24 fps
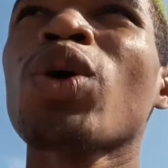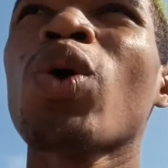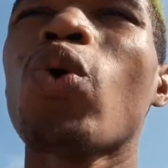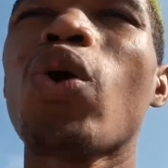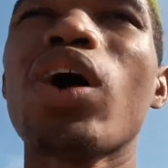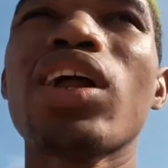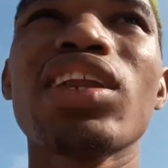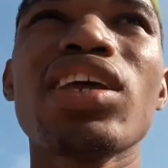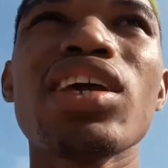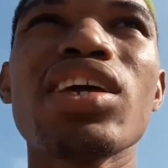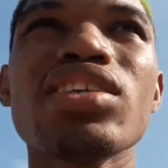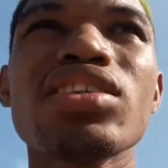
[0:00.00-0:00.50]

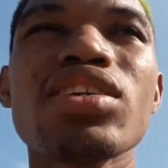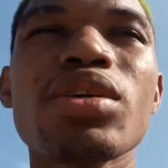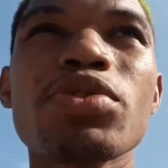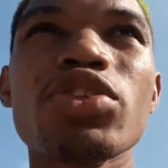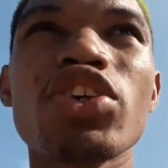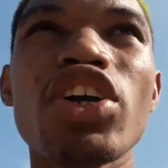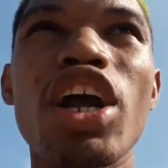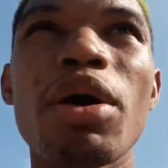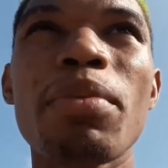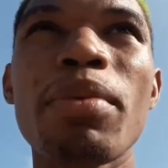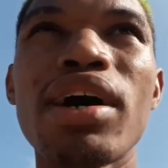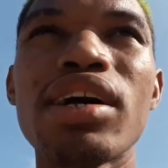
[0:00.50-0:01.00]
1k
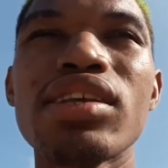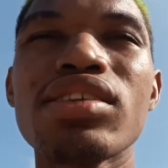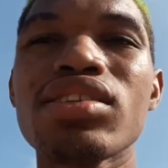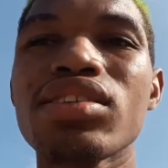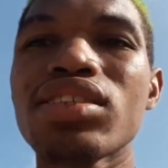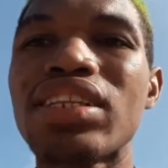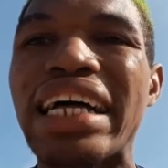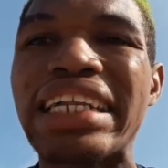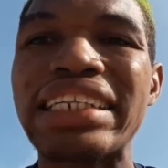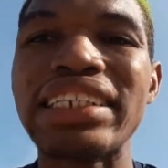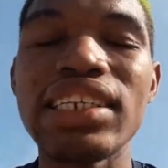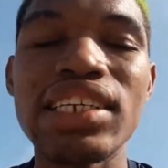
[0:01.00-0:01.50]
subscribers,
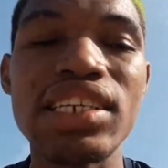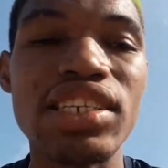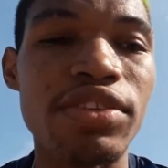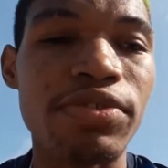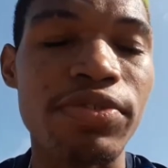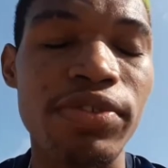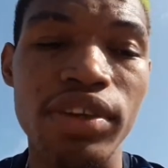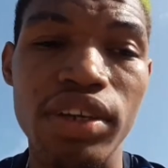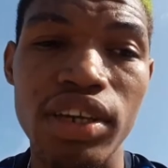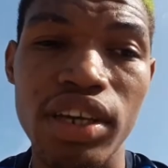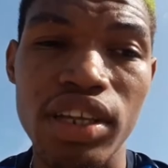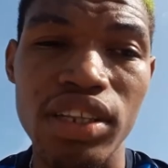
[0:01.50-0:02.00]
that
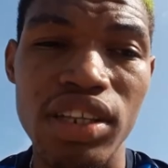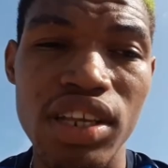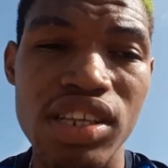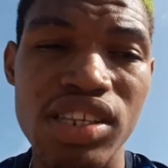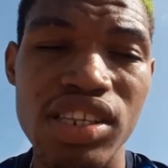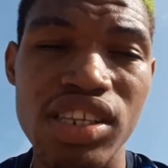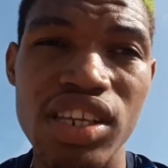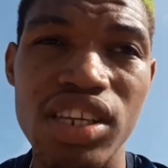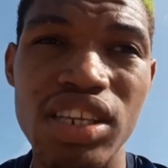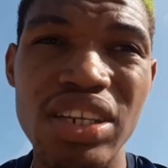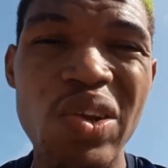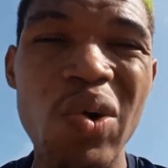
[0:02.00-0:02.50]
easy to get. You
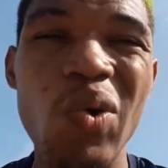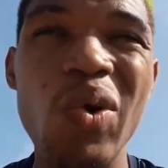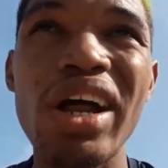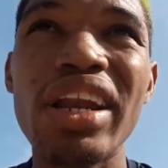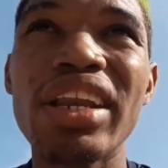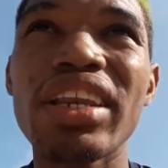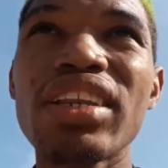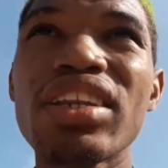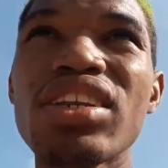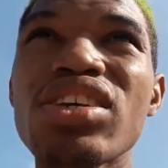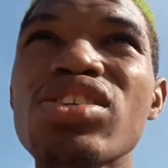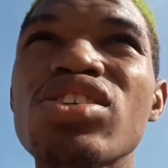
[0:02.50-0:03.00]
see?
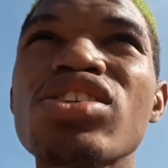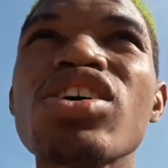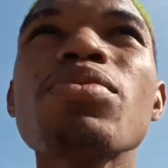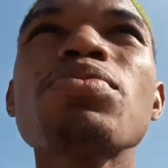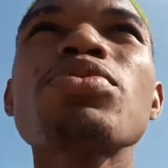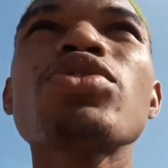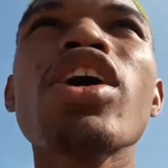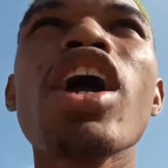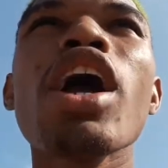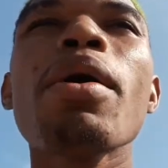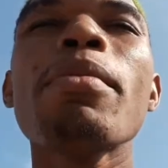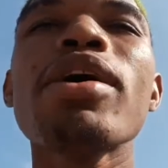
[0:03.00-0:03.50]
The
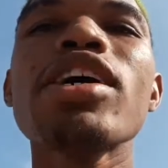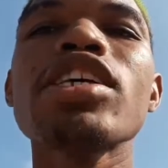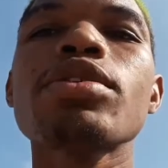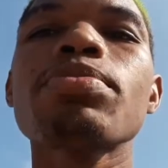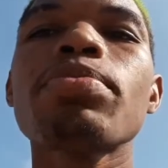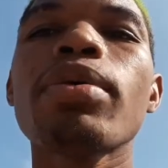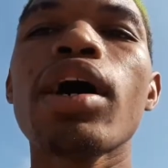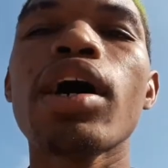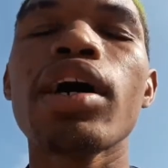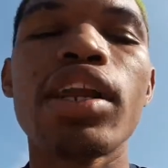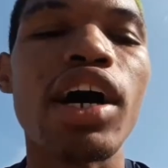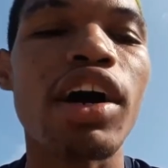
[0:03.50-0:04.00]
subscribers
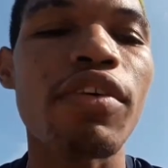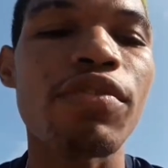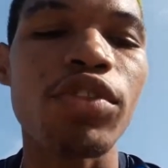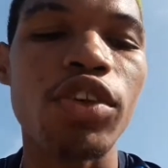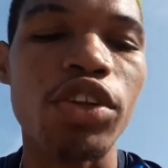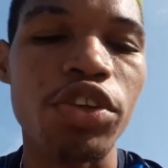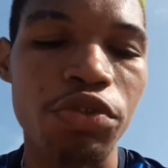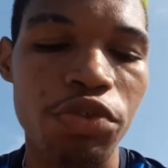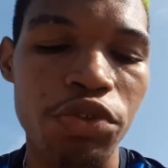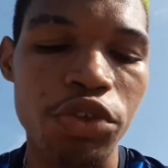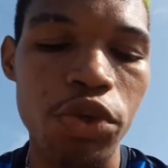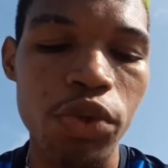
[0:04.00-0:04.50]
part now have
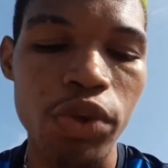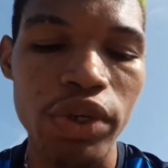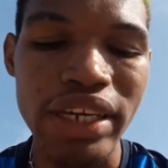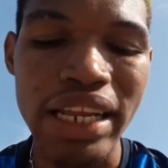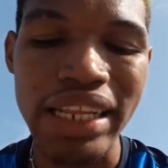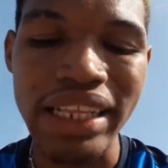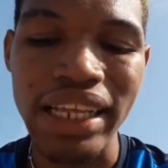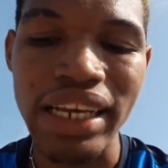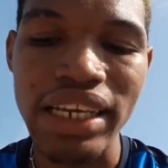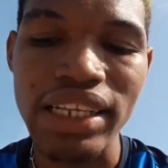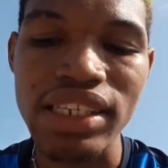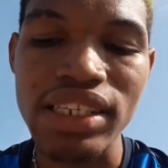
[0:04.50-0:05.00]
nothing to do
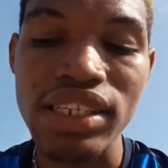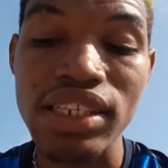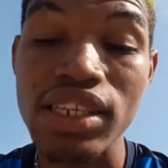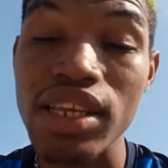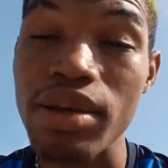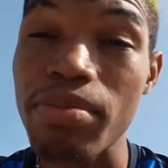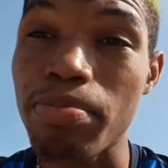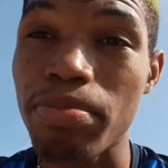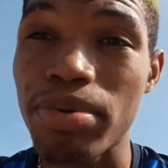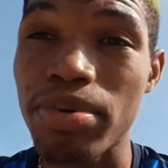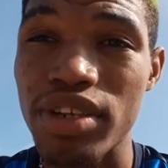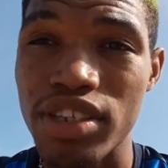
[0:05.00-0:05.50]
with it. That's the
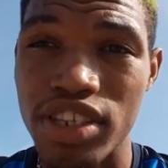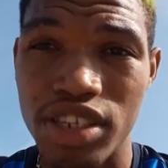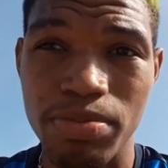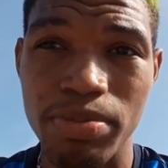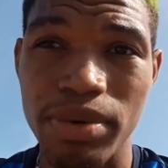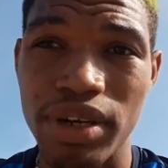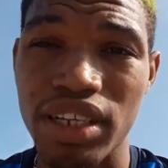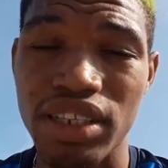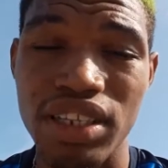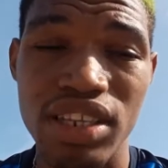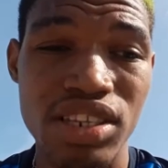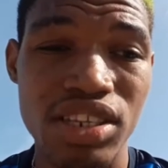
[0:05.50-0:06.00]
simplest
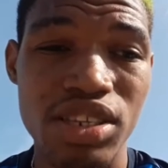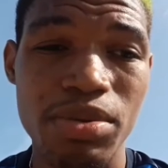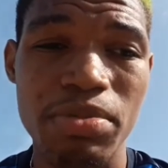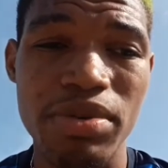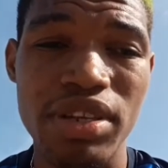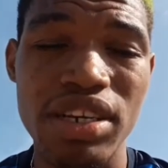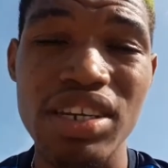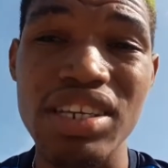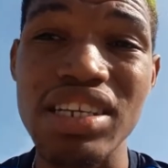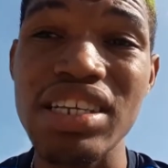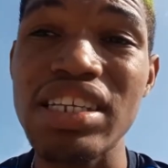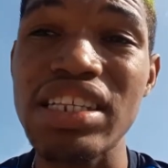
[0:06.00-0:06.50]
part, you see
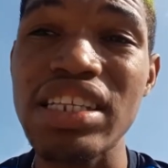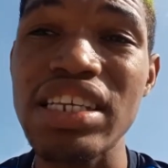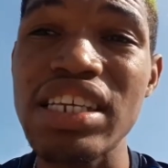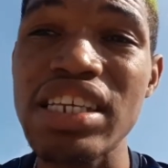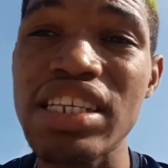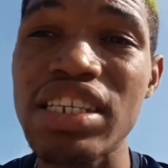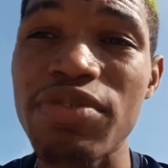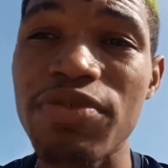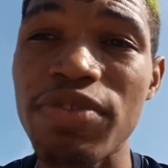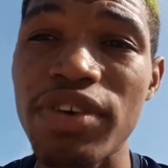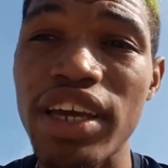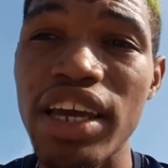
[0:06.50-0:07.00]
me? It's
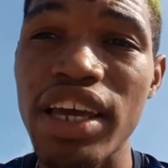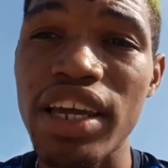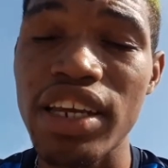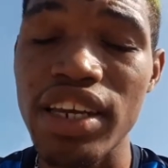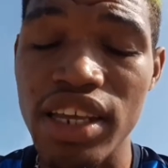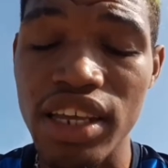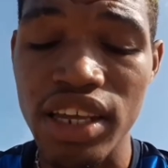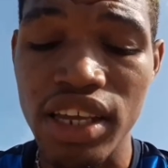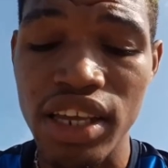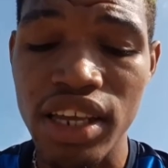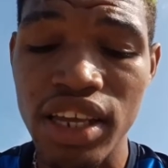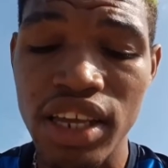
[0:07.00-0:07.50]
easy to get
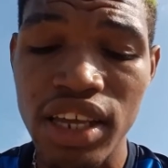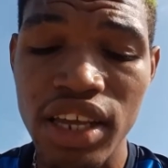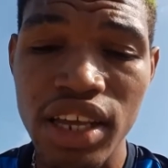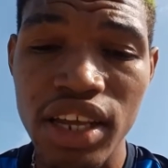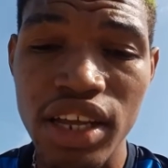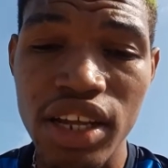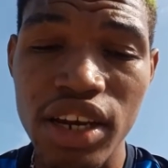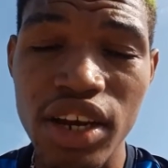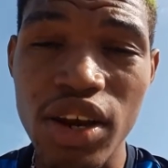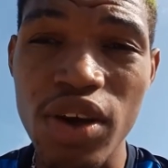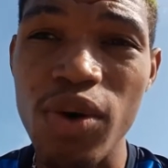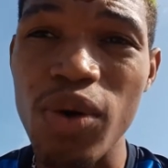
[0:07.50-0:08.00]

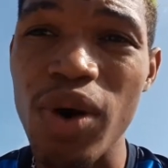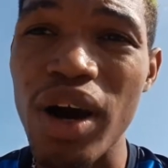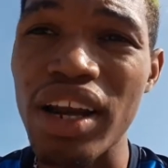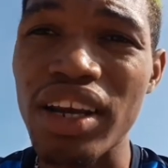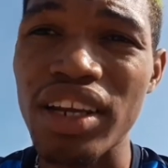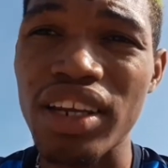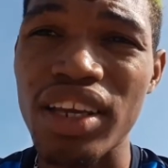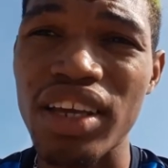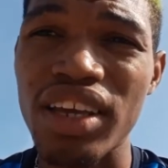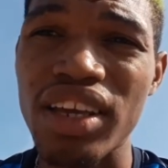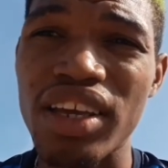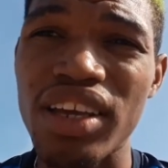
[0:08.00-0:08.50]
the
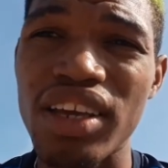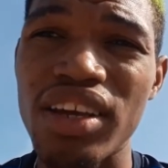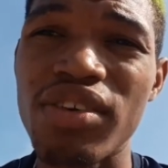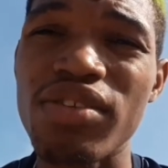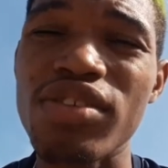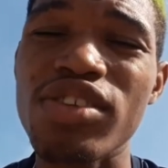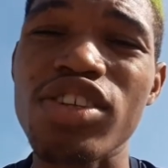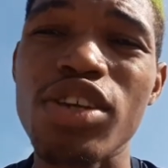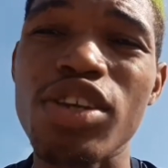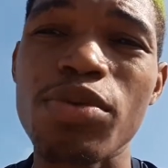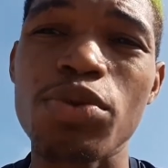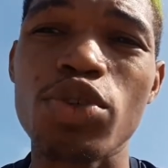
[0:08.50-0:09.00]

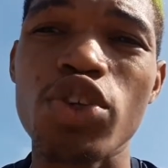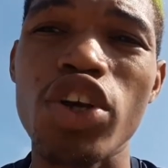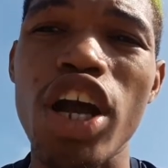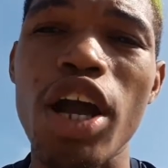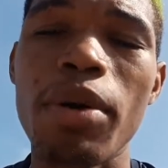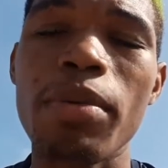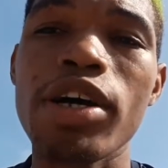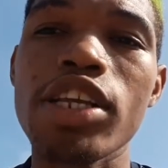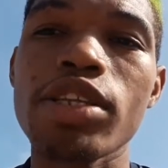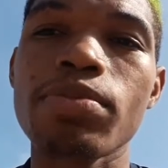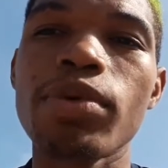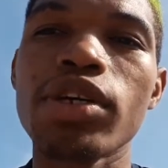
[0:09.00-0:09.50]
1k
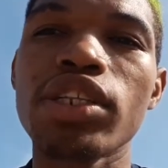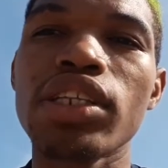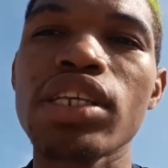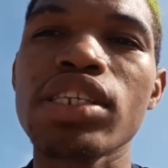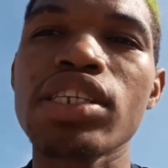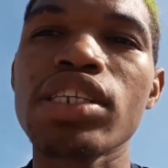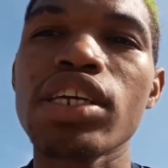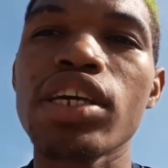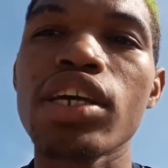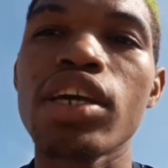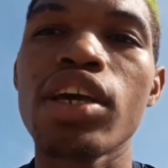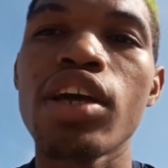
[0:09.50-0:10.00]
subscribers. But you
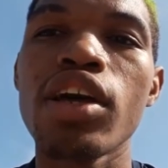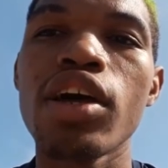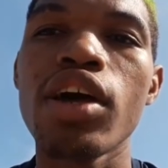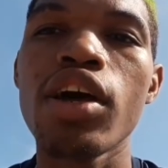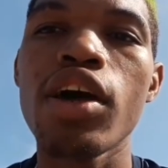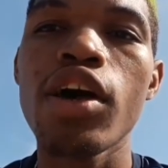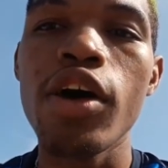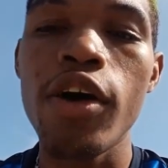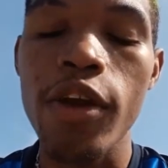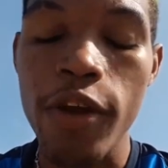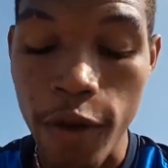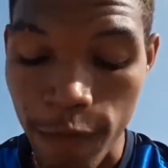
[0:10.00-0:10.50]
see,
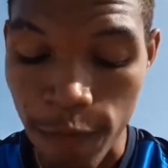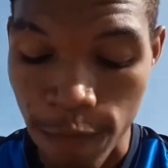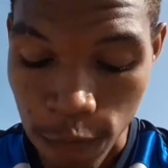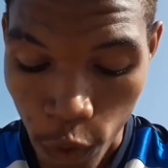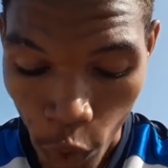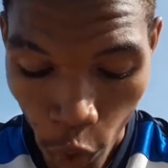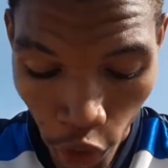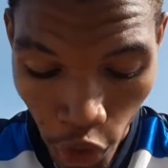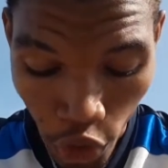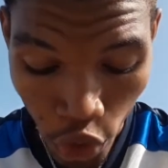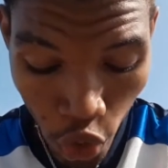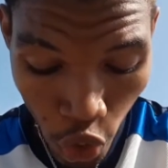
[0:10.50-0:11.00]
the
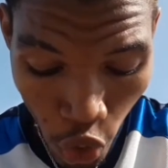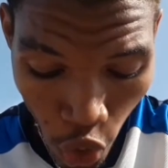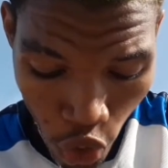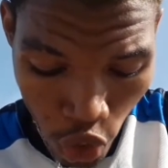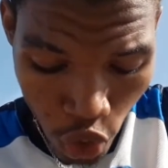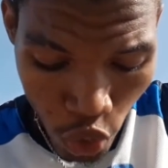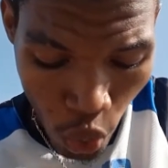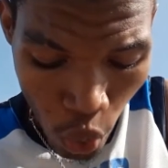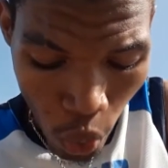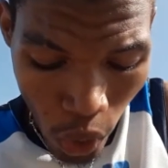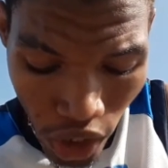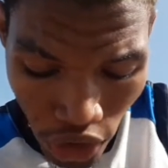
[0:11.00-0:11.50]

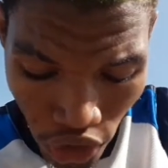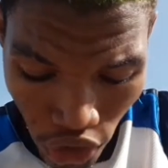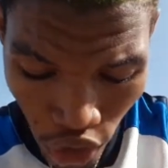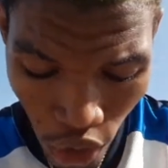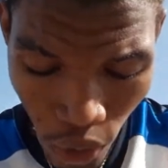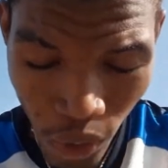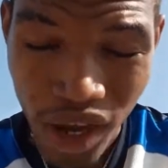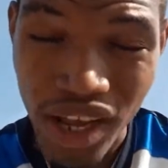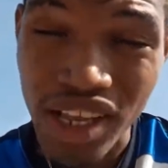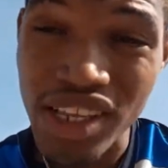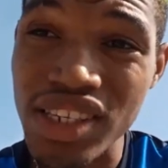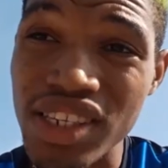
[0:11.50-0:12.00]
4,000 watch
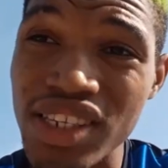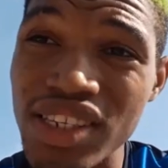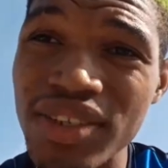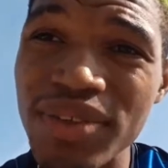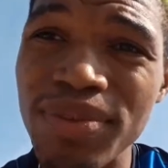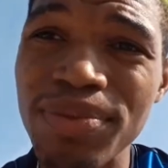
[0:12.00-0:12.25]
hours,